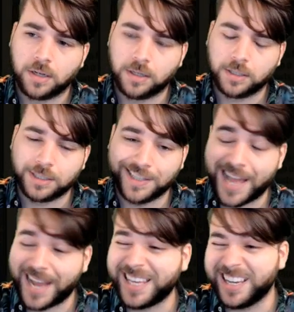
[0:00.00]

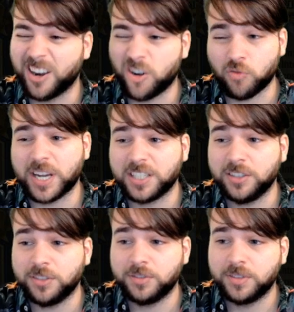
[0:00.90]
Lackey
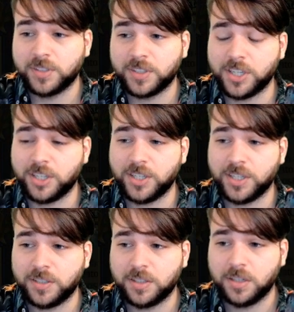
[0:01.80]
aggressive
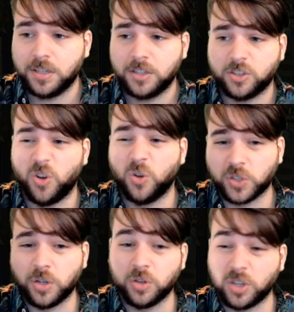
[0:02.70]
synergies,
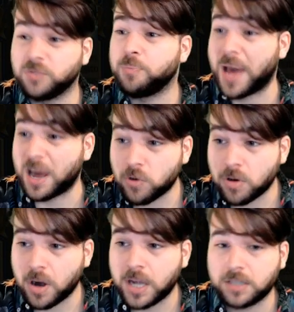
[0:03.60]
also lots of battle
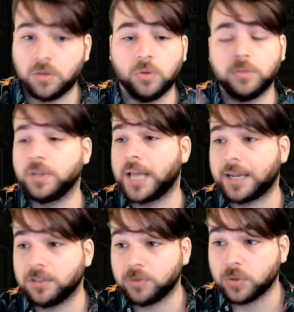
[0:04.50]
cries. All of the
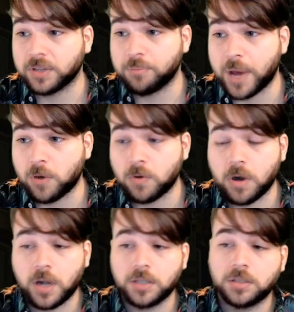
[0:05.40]
Lackeys, of course, have battle
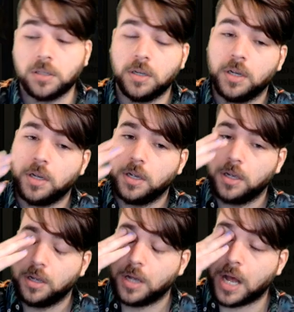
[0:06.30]
cries.
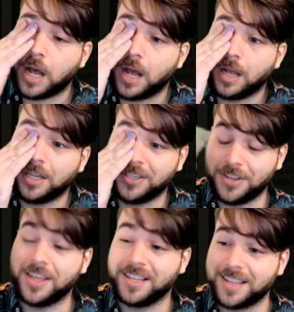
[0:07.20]

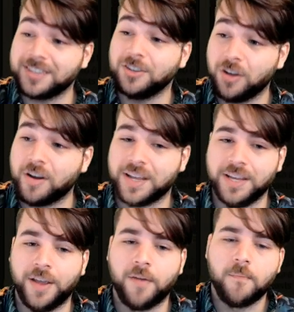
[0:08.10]
So there's a lot
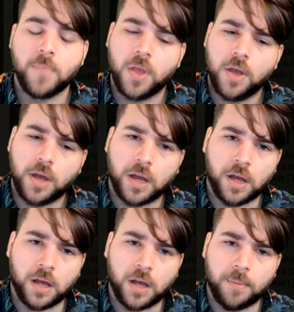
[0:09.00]
here.
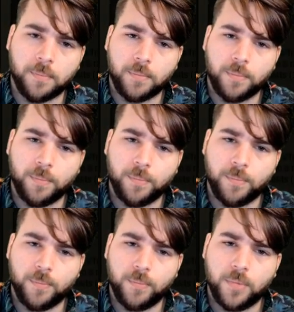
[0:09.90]

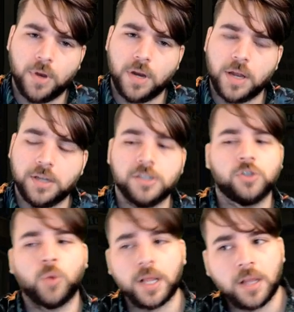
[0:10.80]

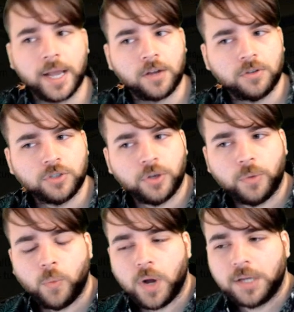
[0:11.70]
Do I like it on
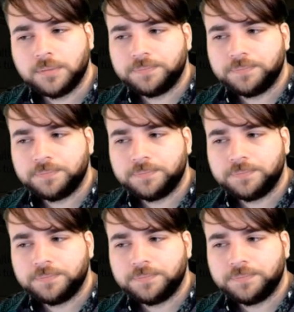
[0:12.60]
turn 1?